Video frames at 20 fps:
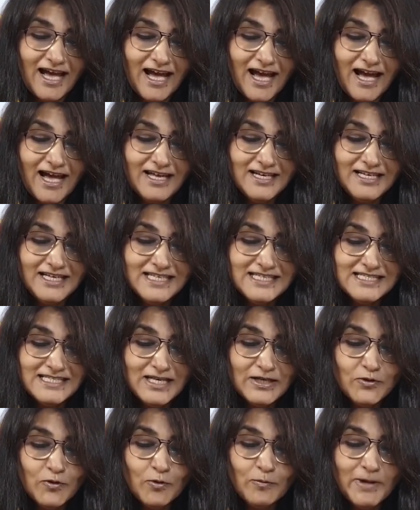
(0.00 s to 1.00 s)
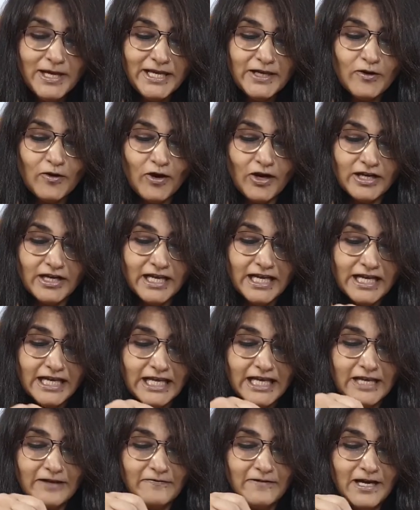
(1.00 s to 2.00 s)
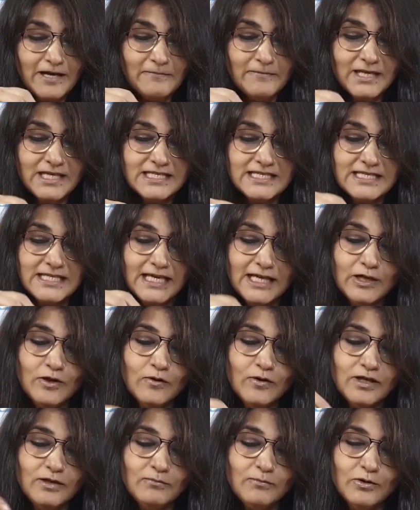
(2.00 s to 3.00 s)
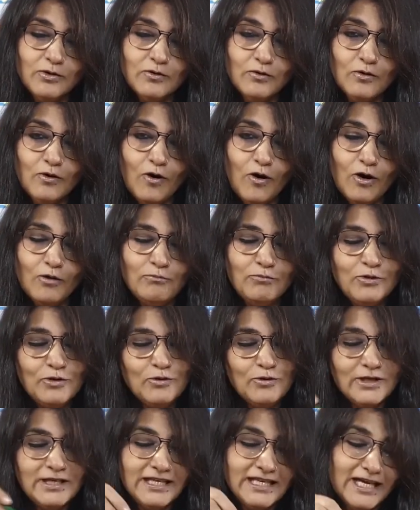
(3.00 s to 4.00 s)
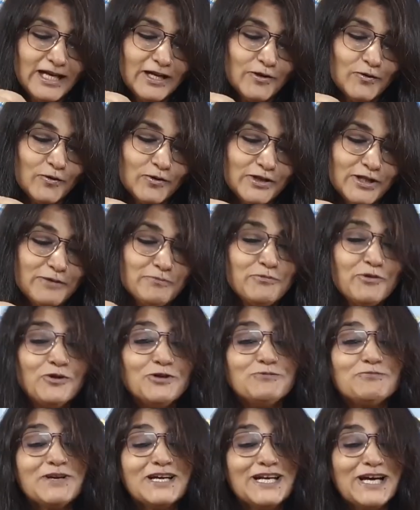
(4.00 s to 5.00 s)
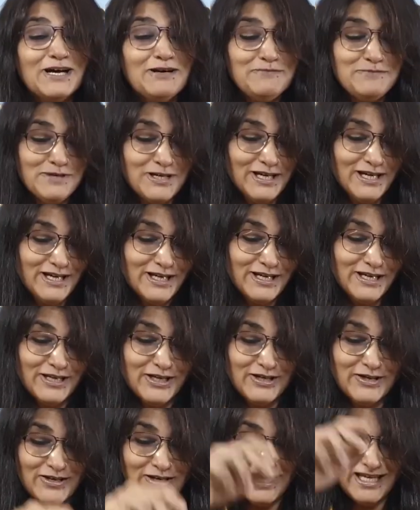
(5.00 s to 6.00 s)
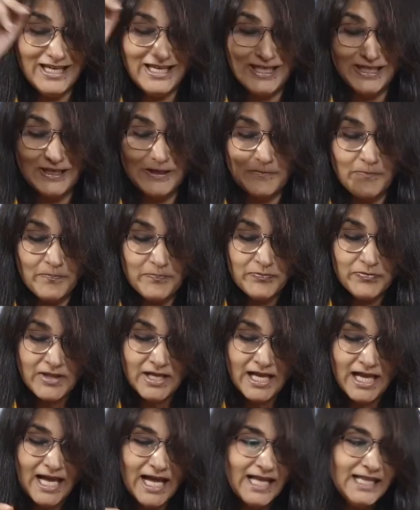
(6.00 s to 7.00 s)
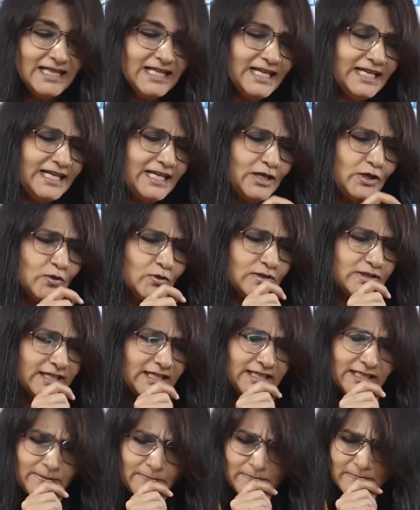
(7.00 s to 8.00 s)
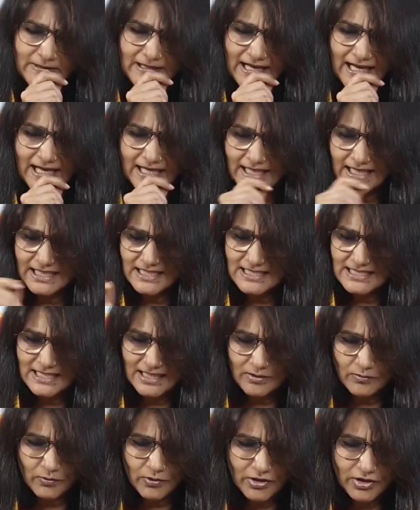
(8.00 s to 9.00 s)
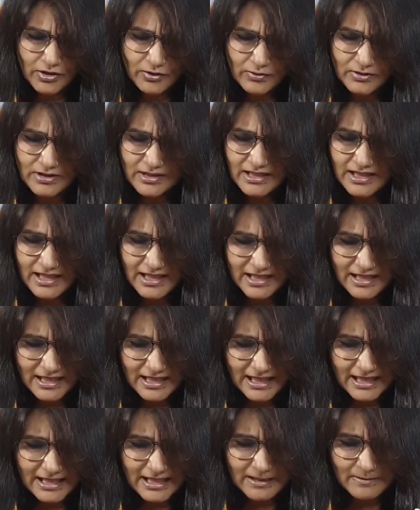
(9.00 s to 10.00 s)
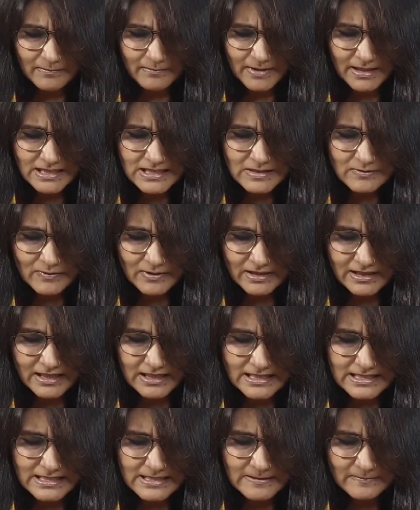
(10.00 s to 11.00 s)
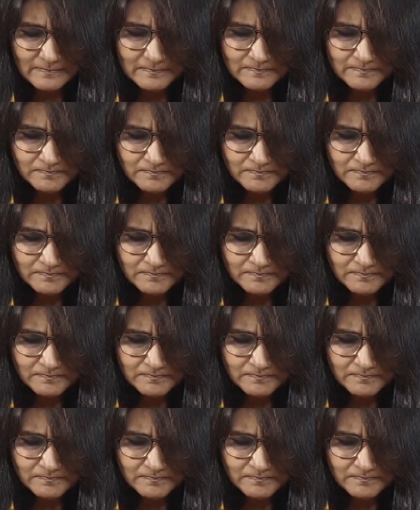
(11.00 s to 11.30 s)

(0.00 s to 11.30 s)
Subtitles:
And he said, oh my God, if I mix yellow and blue or blue and yellow, they both become green. And then he looked at the black and said, what do you think I can mix with this?